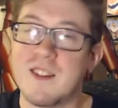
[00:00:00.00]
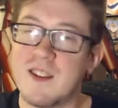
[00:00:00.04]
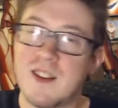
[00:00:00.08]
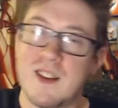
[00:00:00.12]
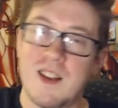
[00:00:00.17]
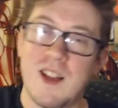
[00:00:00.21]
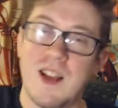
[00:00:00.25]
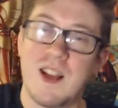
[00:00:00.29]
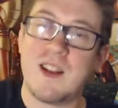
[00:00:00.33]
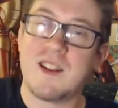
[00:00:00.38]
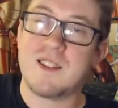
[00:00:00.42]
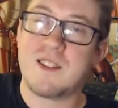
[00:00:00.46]
The
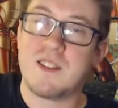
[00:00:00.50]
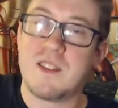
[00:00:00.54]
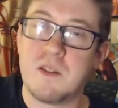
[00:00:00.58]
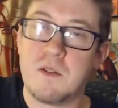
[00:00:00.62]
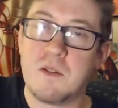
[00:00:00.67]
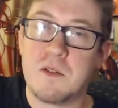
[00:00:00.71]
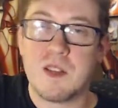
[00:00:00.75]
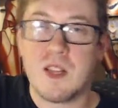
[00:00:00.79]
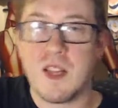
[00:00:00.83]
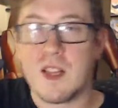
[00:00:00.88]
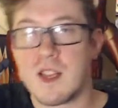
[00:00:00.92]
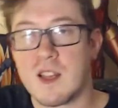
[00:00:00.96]
dad is
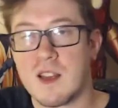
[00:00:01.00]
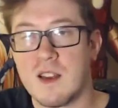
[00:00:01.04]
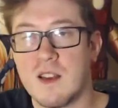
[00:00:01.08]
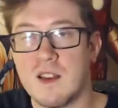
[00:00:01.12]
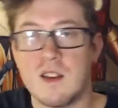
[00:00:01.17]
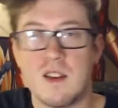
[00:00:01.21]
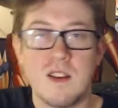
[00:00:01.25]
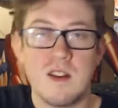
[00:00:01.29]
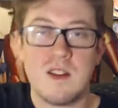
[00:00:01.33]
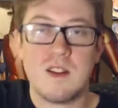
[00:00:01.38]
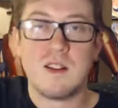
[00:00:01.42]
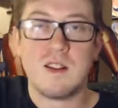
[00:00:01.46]
doing like
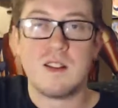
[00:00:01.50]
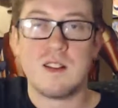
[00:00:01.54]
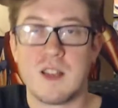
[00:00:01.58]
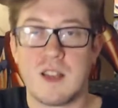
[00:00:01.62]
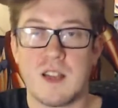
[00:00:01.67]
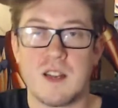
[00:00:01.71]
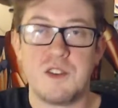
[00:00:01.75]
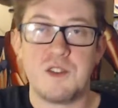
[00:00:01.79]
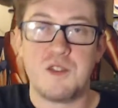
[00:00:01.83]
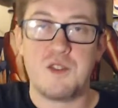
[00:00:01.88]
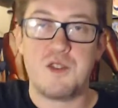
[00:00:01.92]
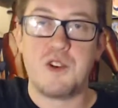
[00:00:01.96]

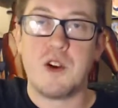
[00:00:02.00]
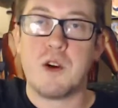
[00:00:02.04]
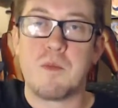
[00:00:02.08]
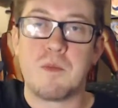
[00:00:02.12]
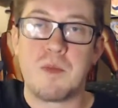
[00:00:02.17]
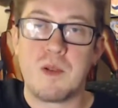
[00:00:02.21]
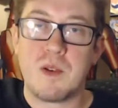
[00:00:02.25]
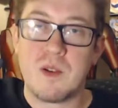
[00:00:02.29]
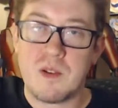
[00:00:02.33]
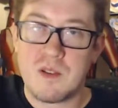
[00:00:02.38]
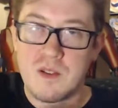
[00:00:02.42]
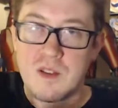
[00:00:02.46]
a jump,
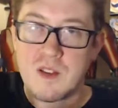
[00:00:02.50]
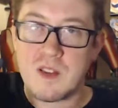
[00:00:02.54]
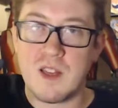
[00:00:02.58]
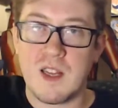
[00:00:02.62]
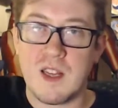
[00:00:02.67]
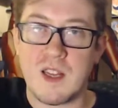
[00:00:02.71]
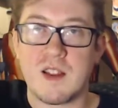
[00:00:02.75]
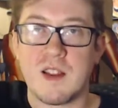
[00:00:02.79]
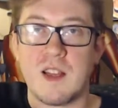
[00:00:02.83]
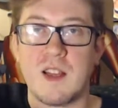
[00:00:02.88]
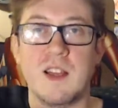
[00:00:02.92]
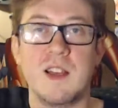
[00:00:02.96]

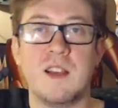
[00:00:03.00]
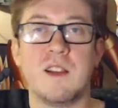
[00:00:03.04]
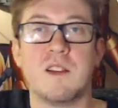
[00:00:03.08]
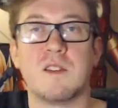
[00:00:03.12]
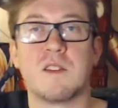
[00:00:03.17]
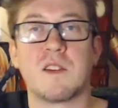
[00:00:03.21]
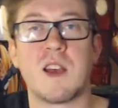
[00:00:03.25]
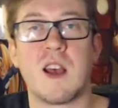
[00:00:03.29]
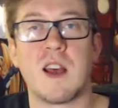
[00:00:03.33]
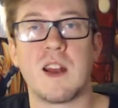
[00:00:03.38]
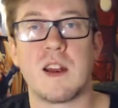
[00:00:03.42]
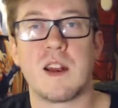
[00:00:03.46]
click the heel
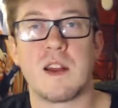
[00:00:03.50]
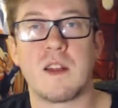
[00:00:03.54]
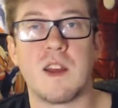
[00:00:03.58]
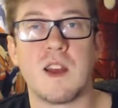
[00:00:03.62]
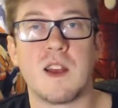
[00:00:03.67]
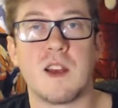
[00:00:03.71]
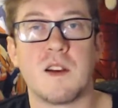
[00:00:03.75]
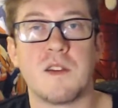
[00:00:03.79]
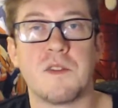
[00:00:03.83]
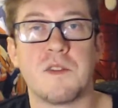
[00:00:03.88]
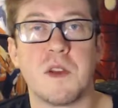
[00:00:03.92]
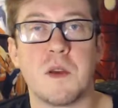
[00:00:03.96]
kind of
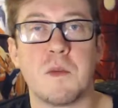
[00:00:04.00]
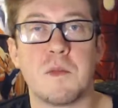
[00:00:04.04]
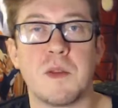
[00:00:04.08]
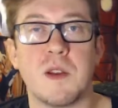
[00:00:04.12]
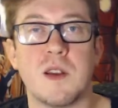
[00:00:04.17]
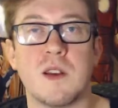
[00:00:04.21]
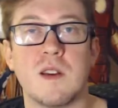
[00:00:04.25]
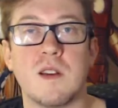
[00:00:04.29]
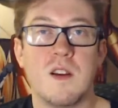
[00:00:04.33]
thing or something.